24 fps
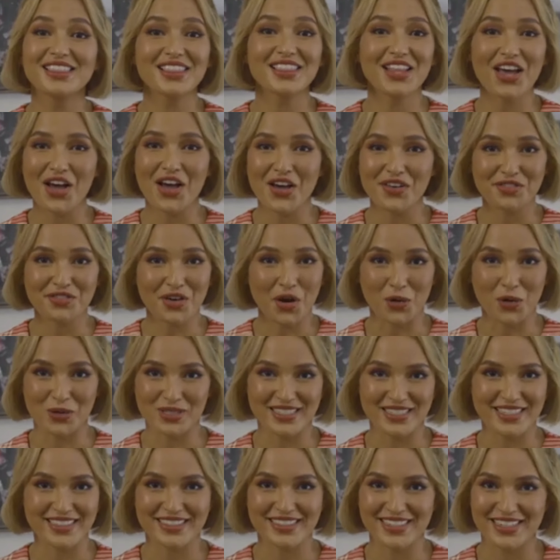love
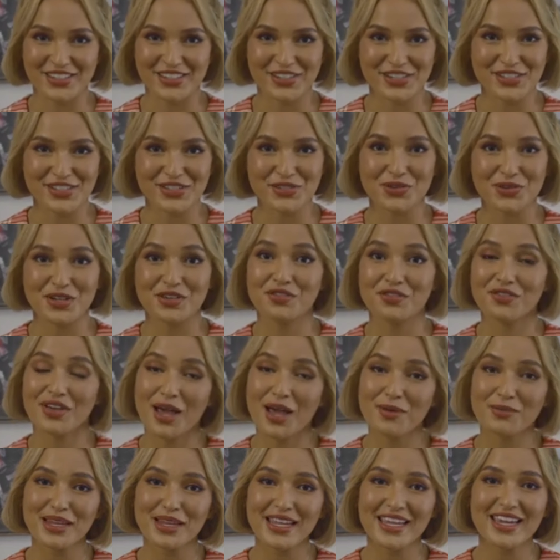hosting dinners with
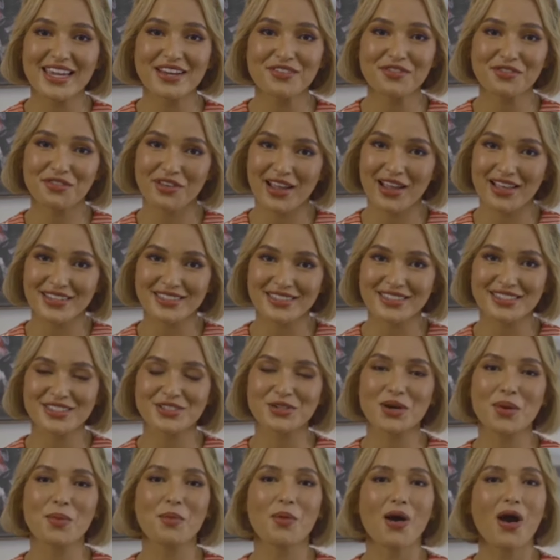family and friends,
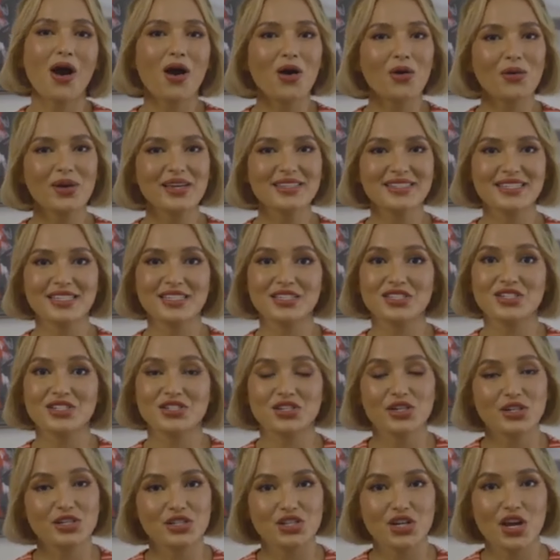so I'm always in
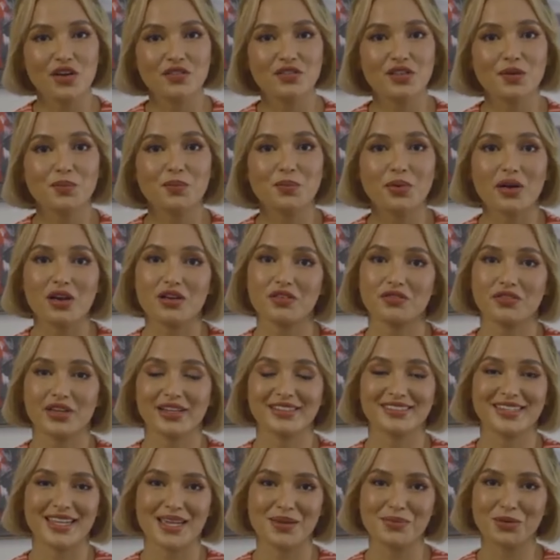search of the
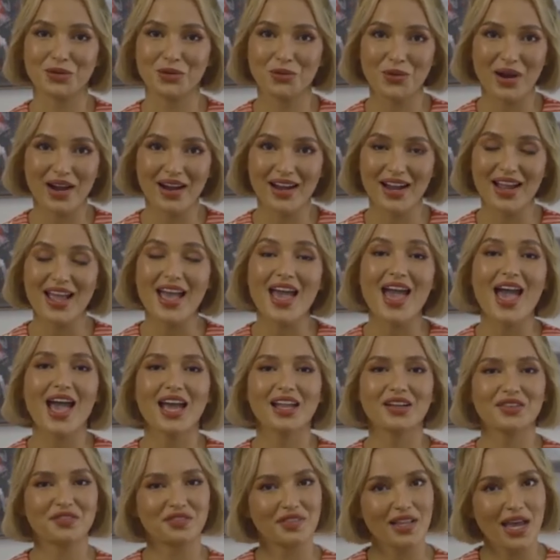perfect tableware
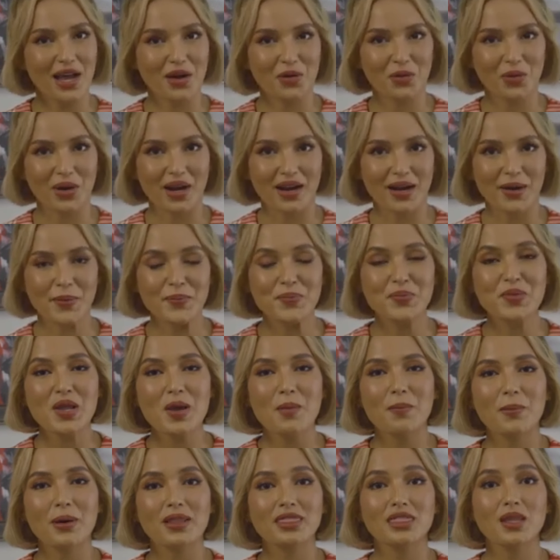and flatware.
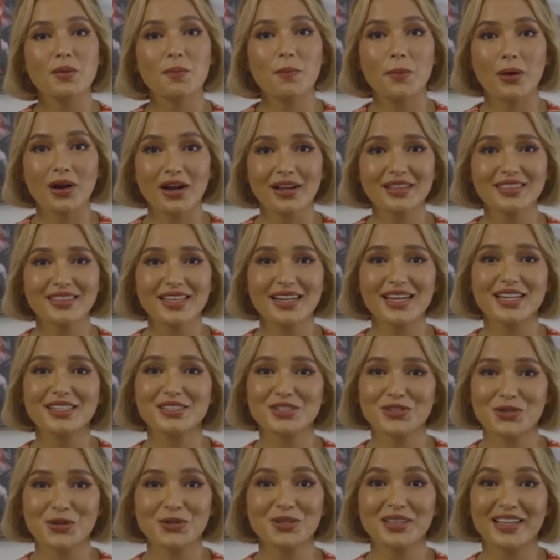But the part that I
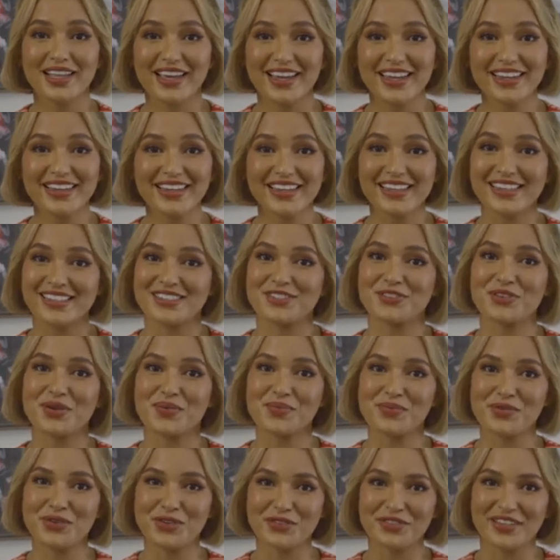don't like is
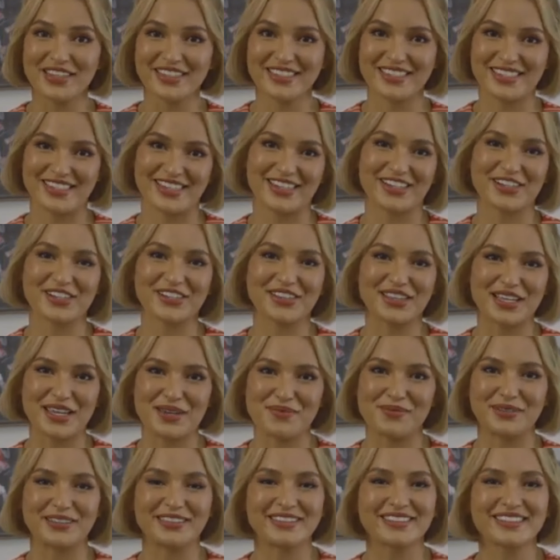removing sticker
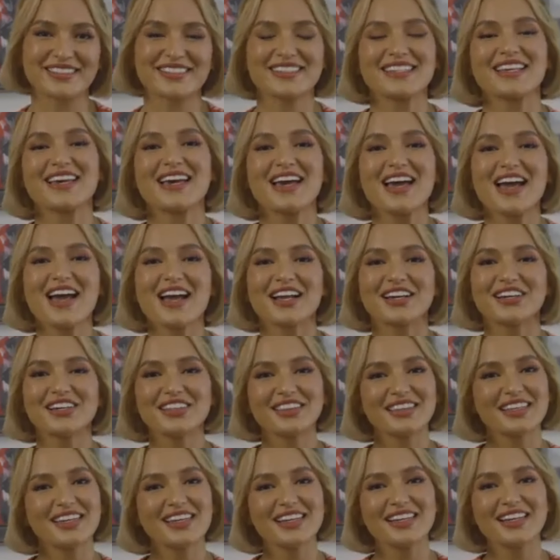labels.
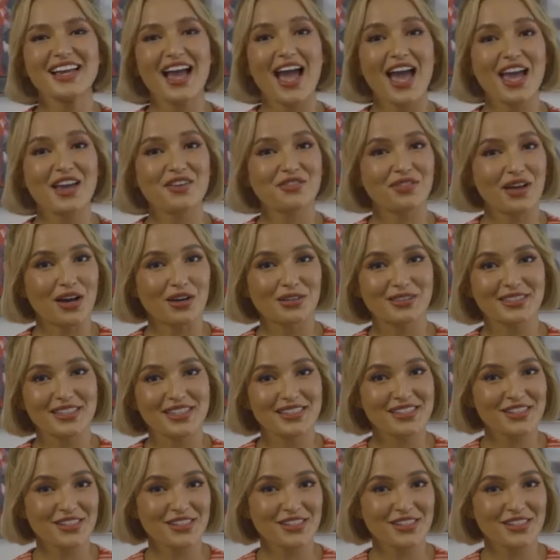Good thing I found a